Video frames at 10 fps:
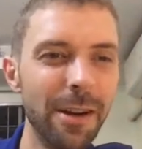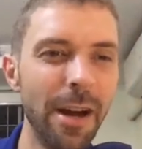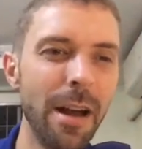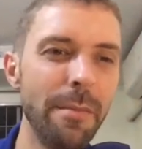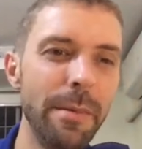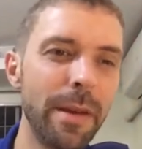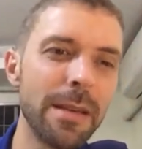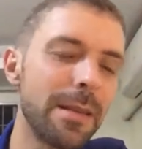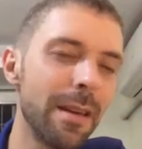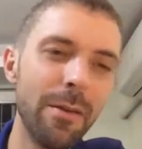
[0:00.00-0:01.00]
Right? I mean,
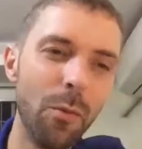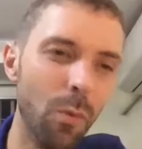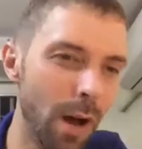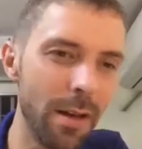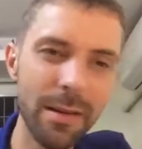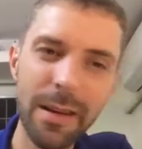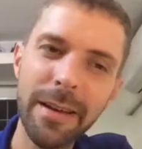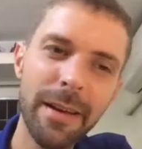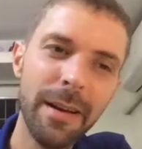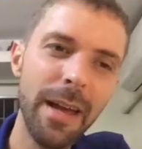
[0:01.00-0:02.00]
because
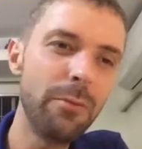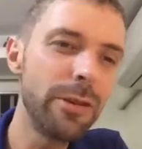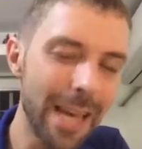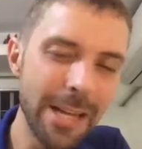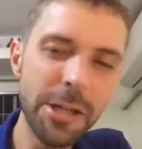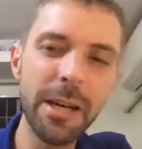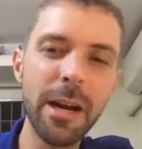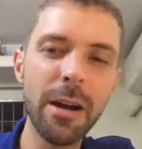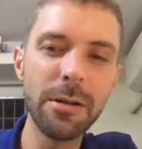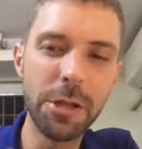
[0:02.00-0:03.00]
it was
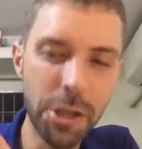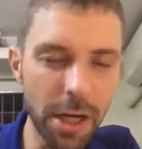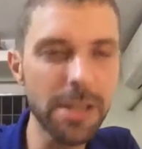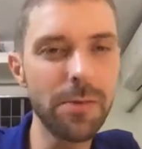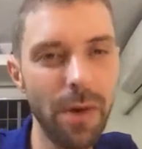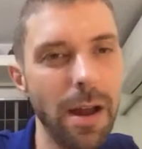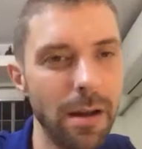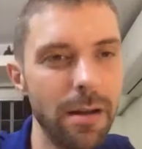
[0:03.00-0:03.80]
engineered just right.